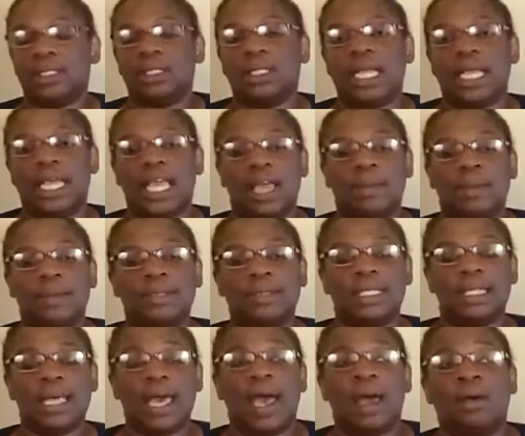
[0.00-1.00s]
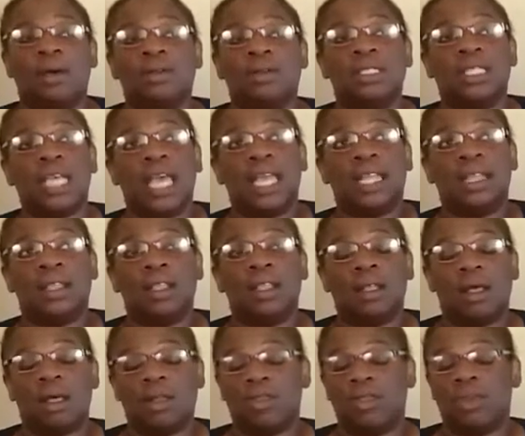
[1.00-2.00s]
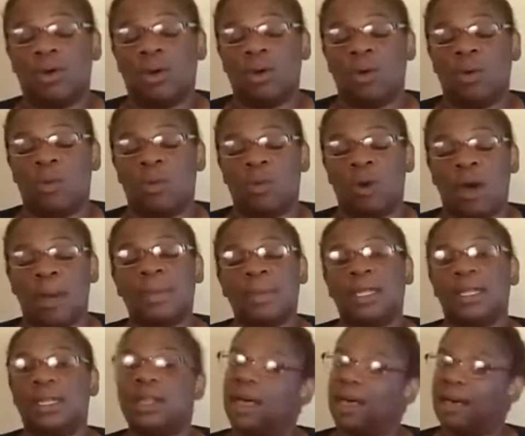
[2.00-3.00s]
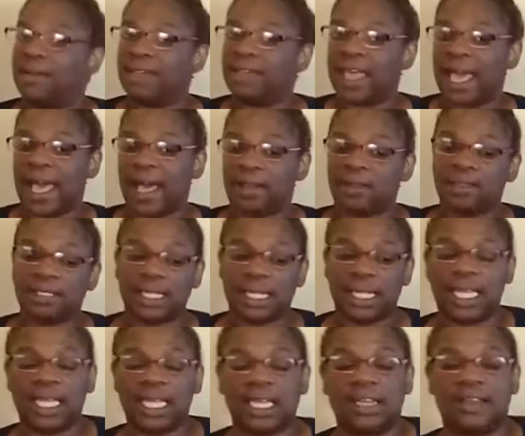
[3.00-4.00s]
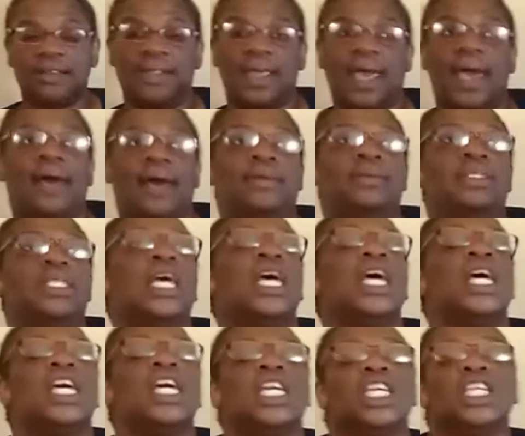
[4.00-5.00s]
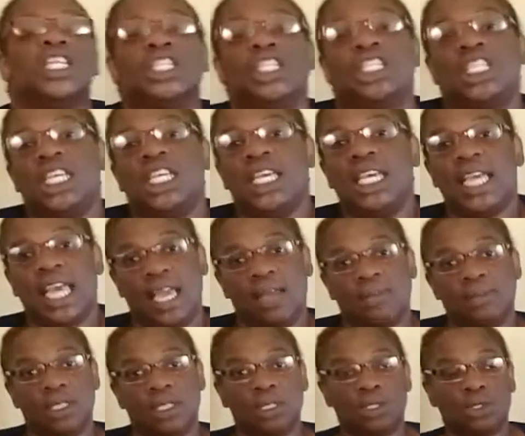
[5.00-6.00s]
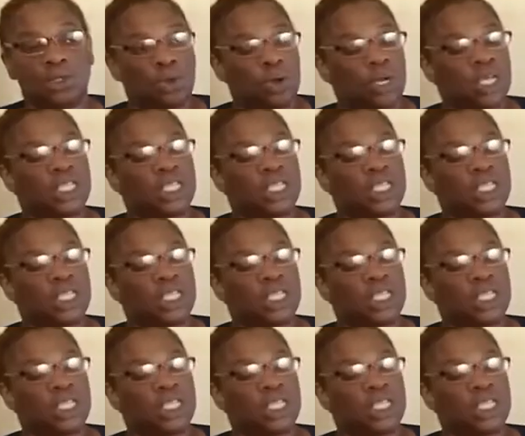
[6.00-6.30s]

They came up to the house, and the woman of the house, the lady of the house, she came to the door.